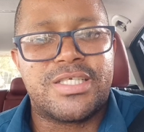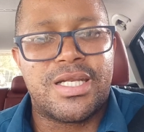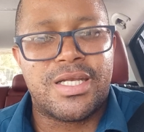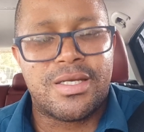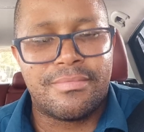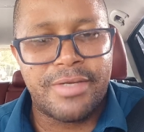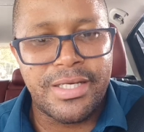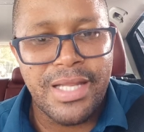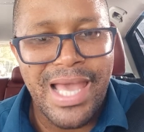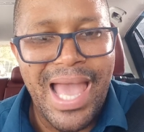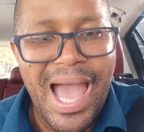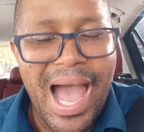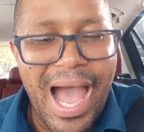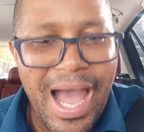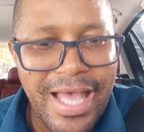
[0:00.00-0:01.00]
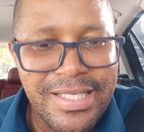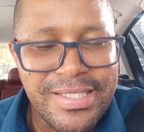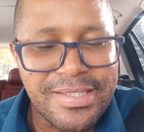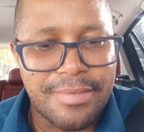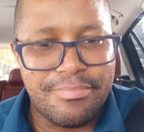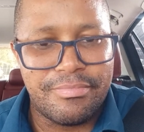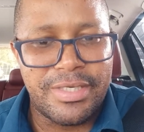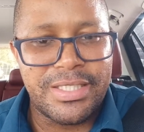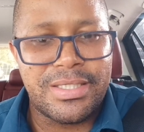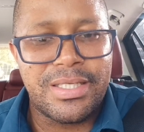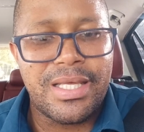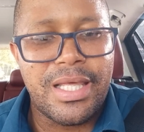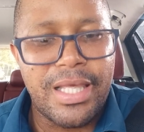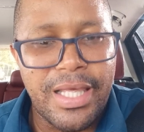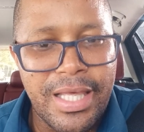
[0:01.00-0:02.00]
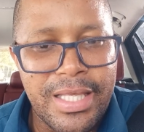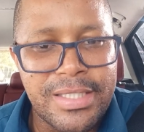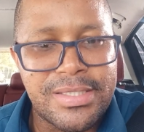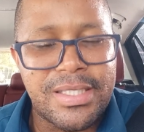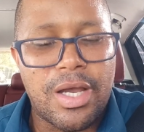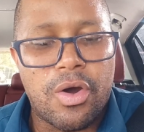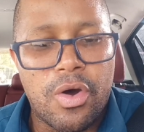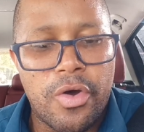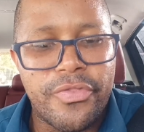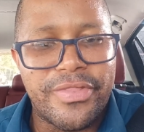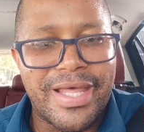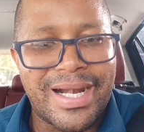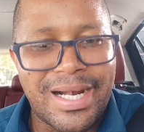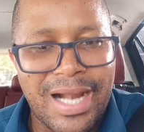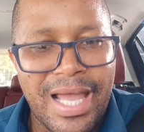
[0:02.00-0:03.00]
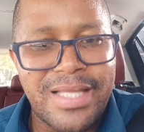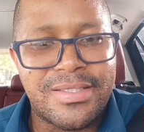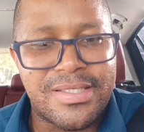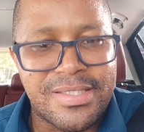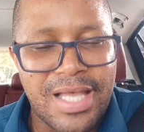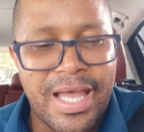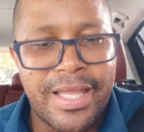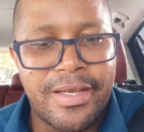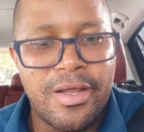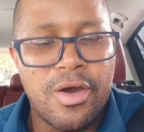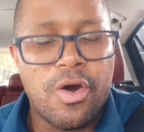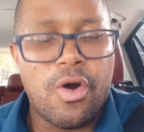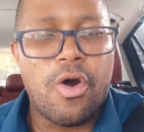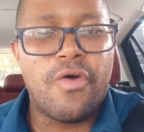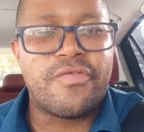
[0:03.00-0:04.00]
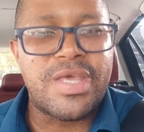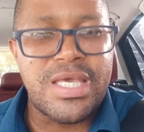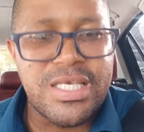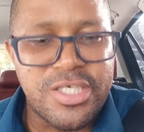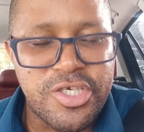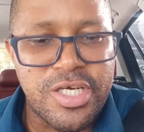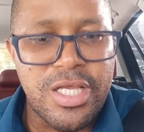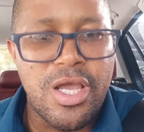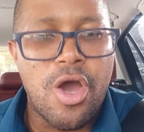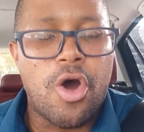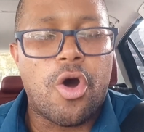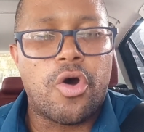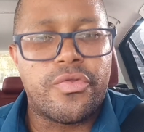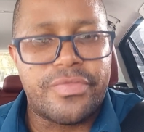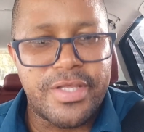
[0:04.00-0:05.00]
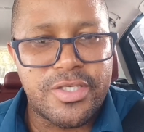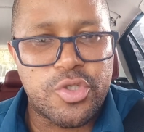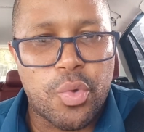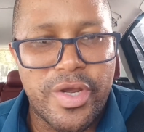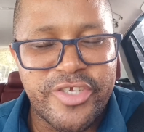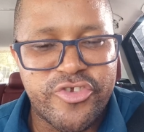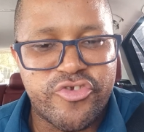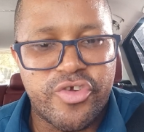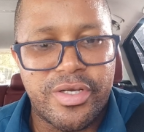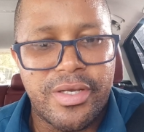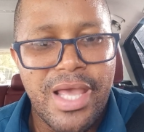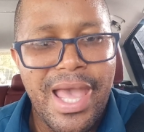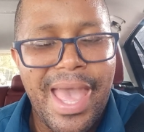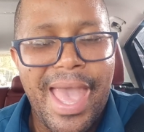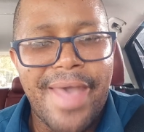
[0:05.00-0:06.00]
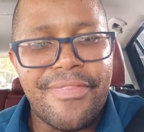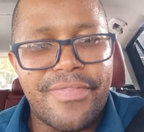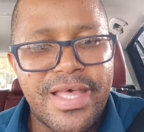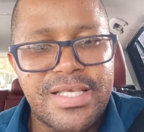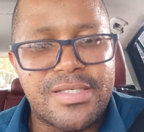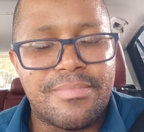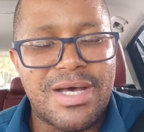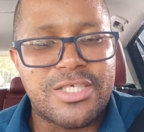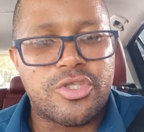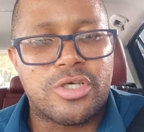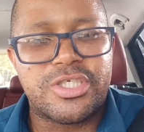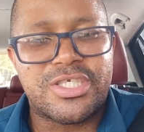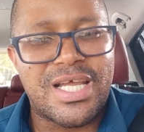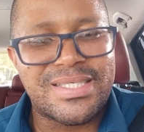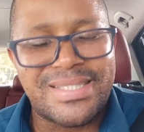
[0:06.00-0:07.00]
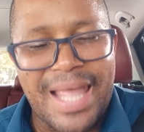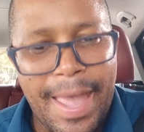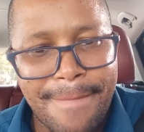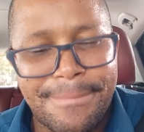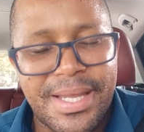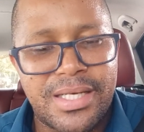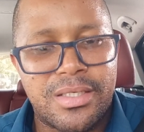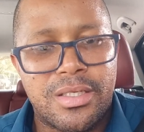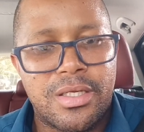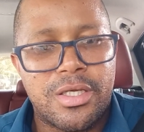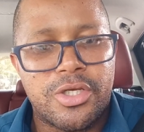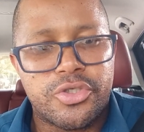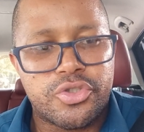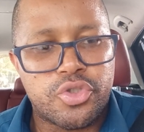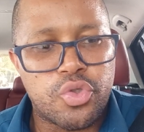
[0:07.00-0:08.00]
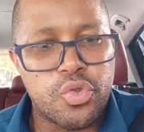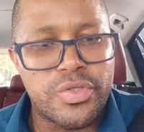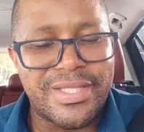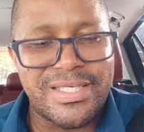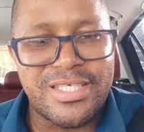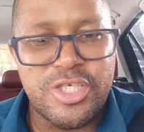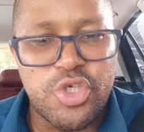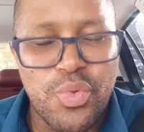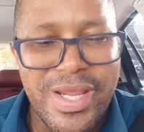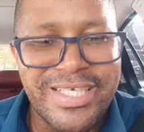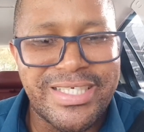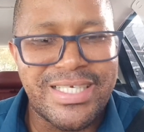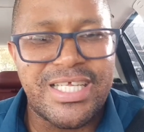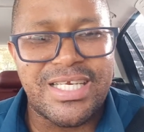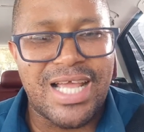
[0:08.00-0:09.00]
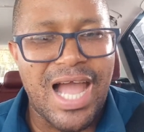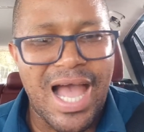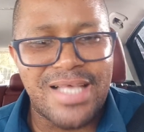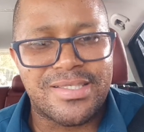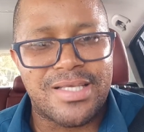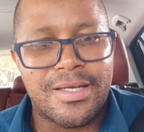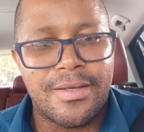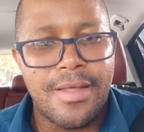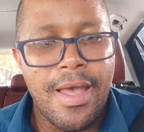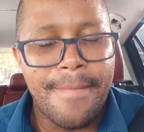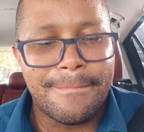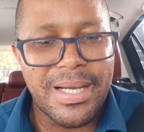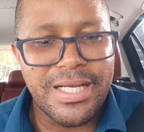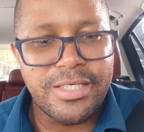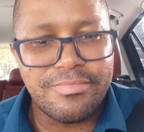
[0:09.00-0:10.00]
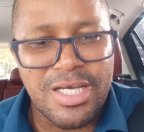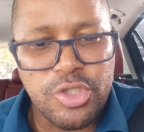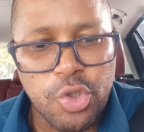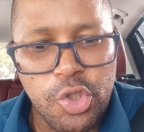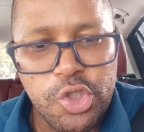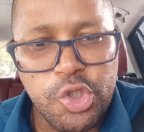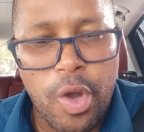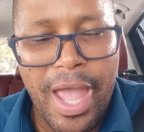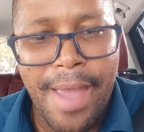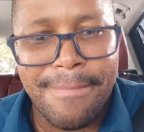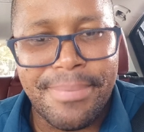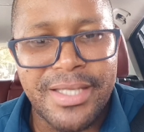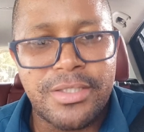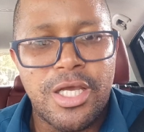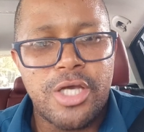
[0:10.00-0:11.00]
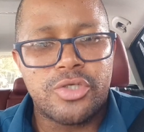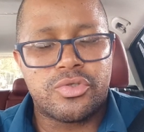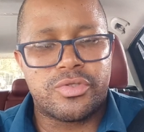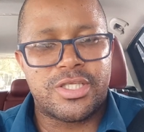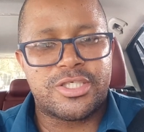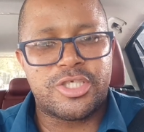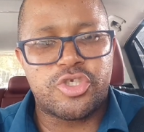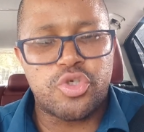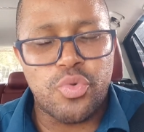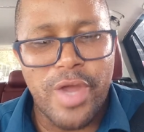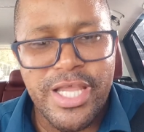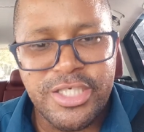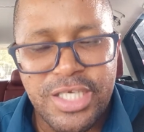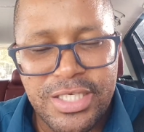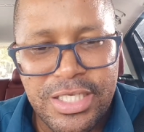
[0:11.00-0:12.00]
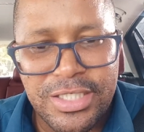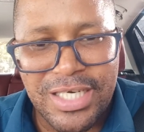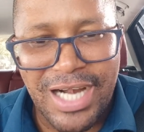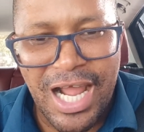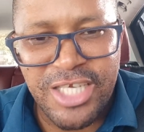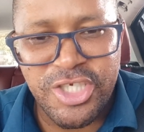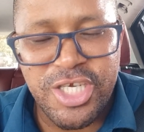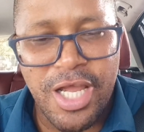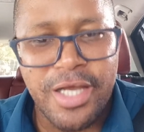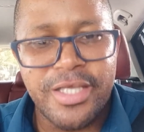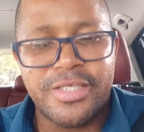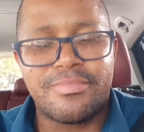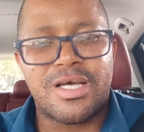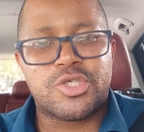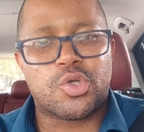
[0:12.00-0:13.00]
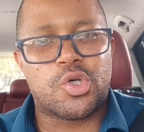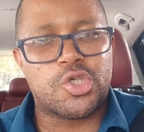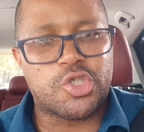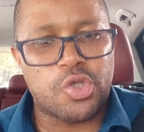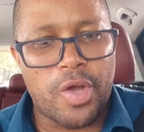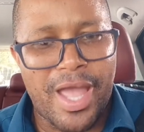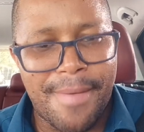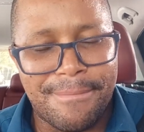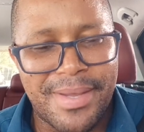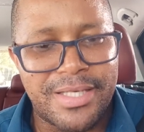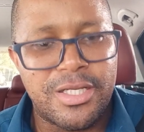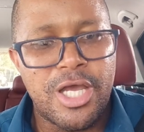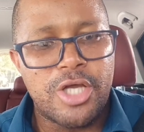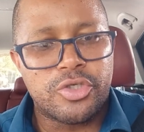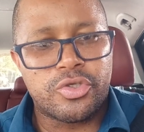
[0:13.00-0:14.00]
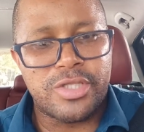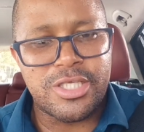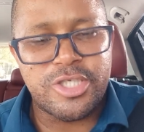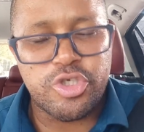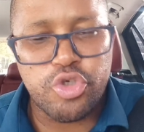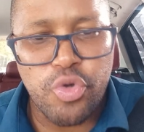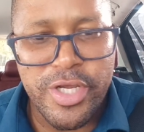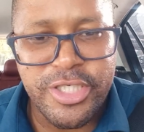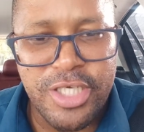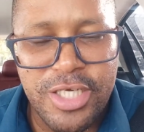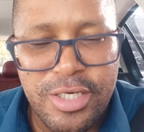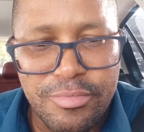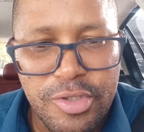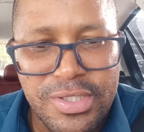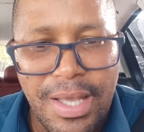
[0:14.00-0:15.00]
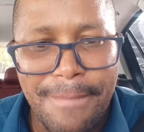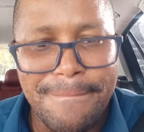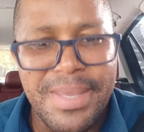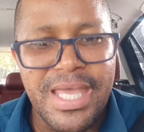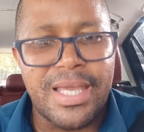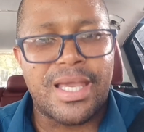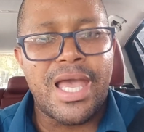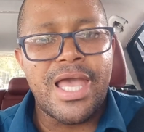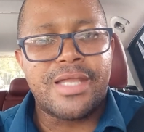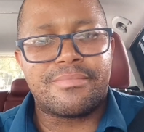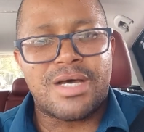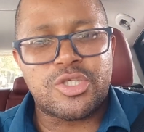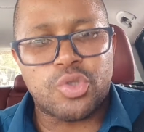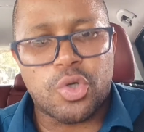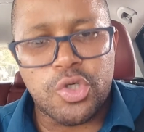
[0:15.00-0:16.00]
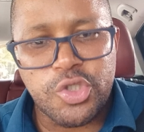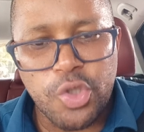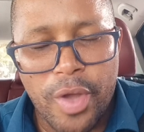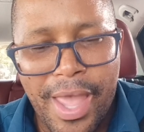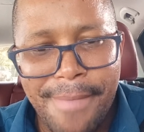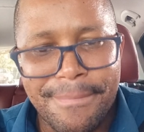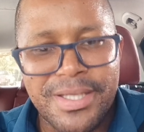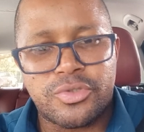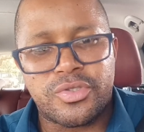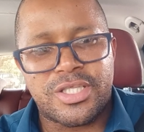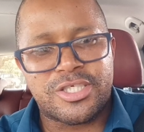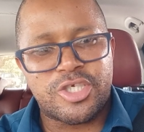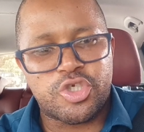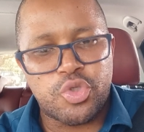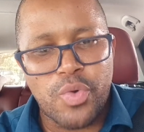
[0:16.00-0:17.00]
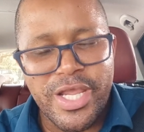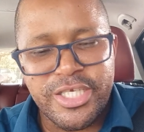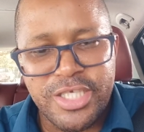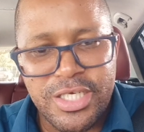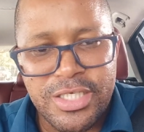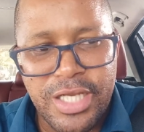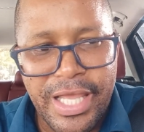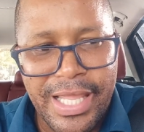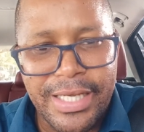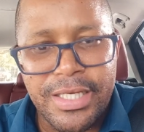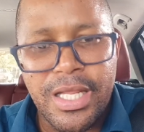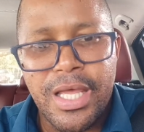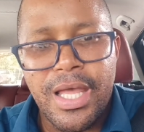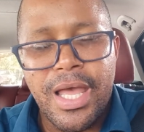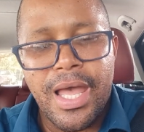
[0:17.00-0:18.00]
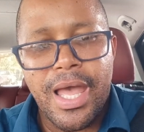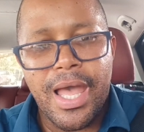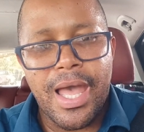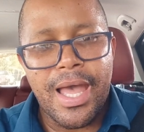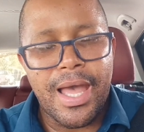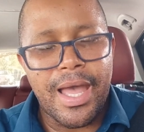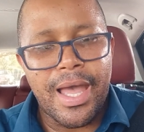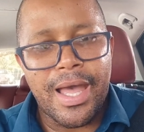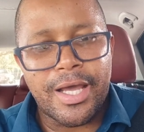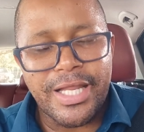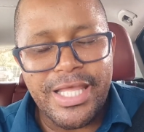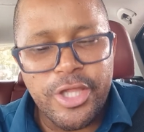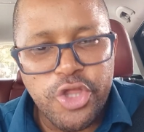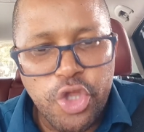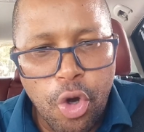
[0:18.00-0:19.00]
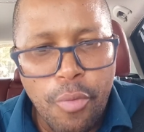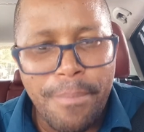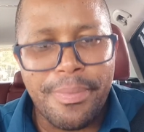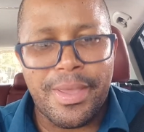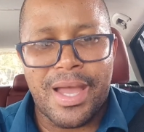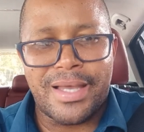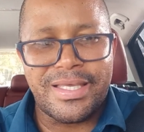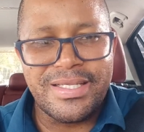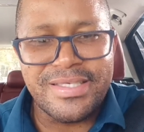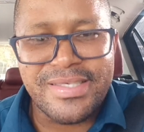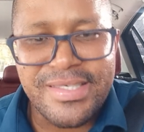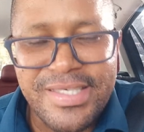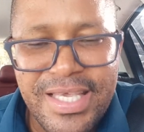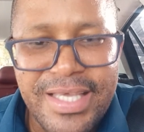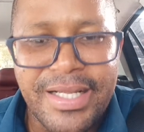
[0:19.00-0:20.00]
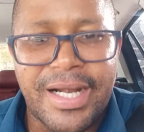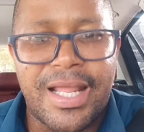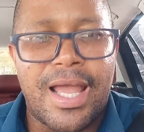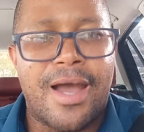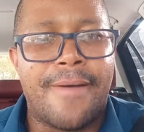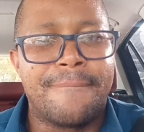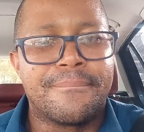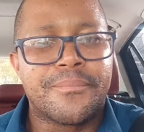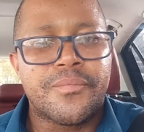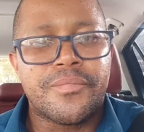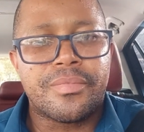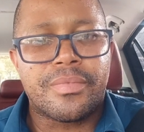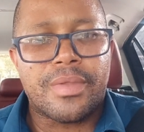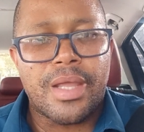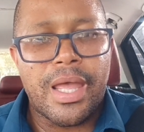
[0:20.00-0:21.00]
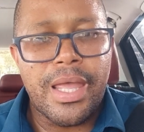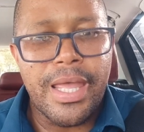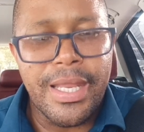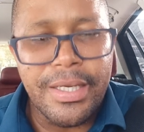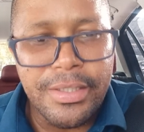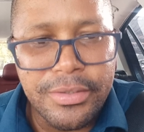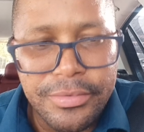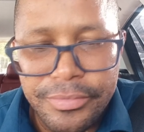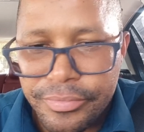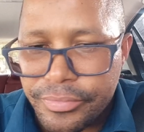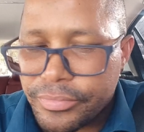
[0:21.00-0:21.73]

gentlemen, I submit, is on the right side of history on this question. And this must not just happen to the situation in Gaza, but it must also happen to the situation in Russia. It must also happen to the situation in Mozambique. It must also happen to the situation in Ethiopia, in Syria, in,